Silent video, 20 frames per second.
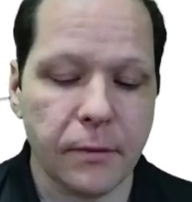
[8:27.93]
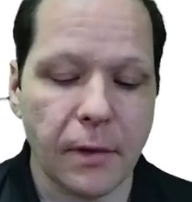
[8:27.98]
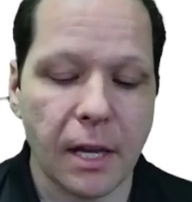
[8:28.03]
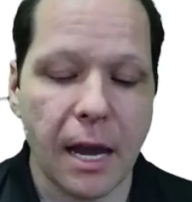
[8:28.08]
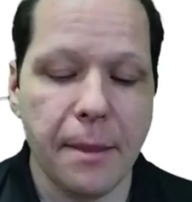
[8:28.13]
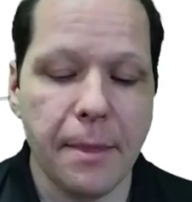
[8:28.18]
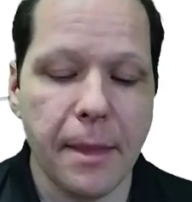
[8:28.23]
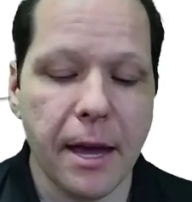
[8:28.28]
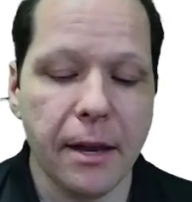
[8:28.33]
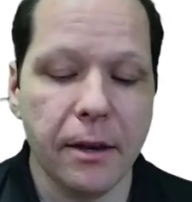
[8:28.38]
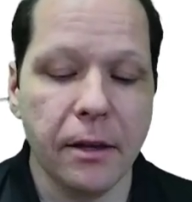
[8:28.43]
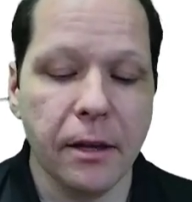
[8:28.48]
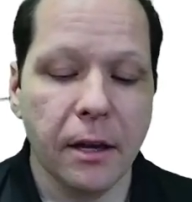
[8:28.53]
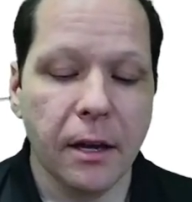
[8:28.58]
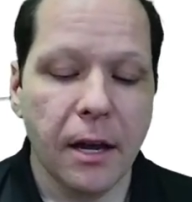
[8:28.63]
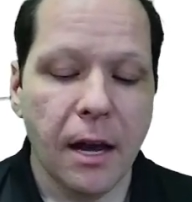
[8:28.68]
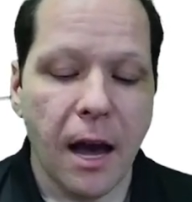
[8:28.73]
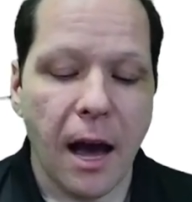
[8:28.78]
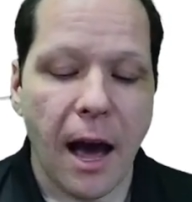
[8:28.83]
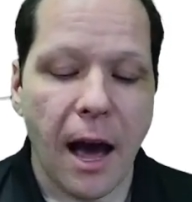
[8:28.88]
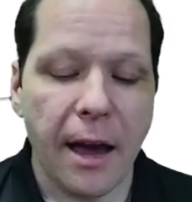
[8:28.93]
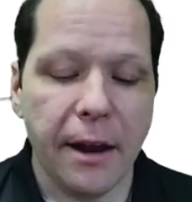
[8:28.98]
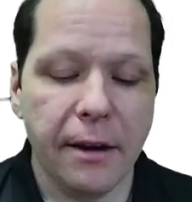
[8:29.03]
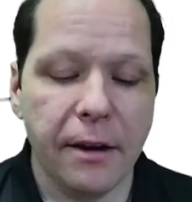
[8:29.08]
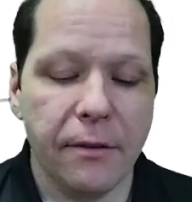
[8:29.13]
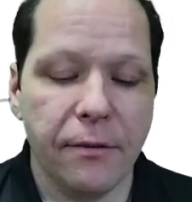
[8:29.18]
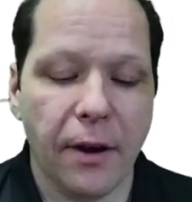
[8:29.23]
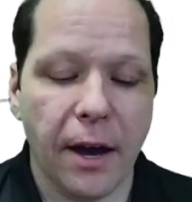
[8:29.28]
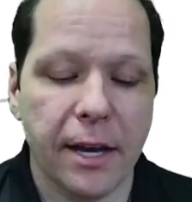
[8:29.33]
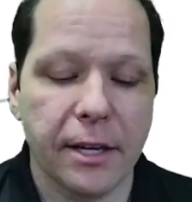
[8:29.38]
And then I had
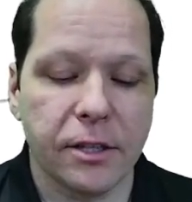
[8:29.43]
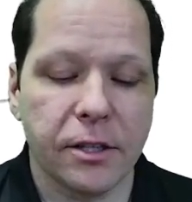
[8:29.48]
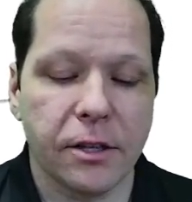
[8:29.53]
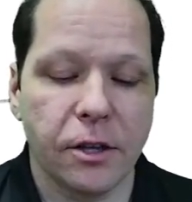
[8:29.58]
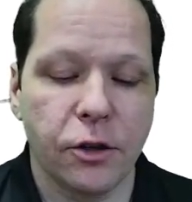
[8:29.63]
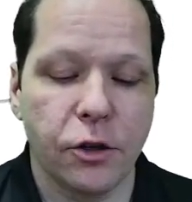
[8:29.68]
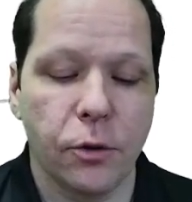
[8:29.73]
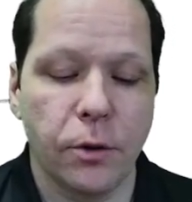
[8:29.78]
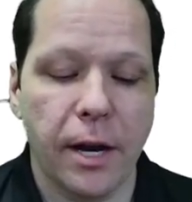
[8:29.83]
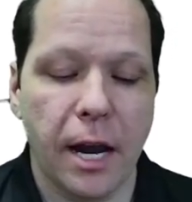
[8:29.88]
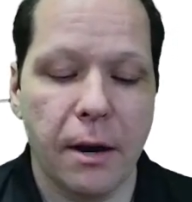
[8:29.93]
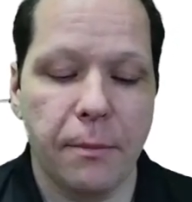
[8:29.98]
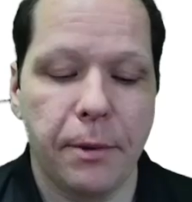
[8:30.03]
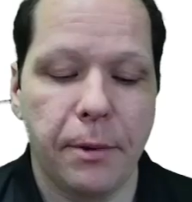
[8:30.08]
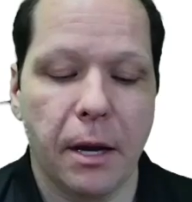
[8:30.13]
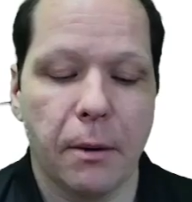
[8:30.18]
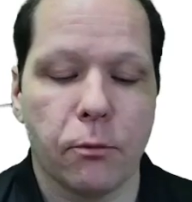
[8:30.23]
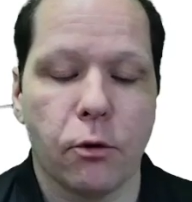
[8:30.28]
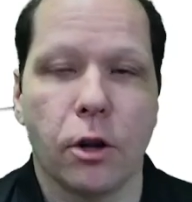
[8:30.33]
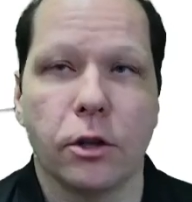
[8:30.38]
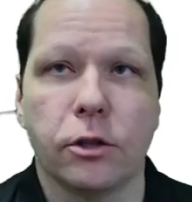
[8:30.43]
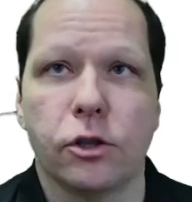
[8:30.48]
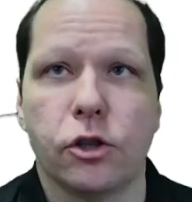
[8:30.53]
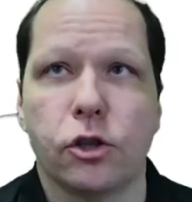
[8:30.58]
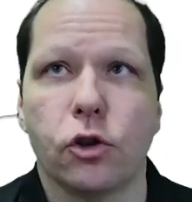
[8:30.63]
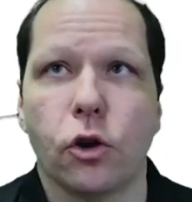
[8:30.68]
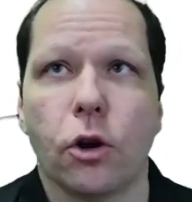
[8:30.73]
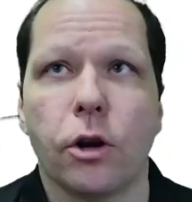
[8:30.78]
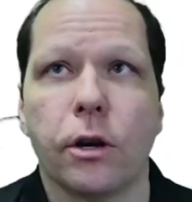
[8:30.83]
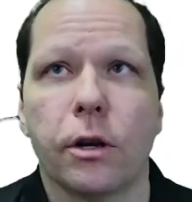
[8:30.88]
advised to do an npm run start.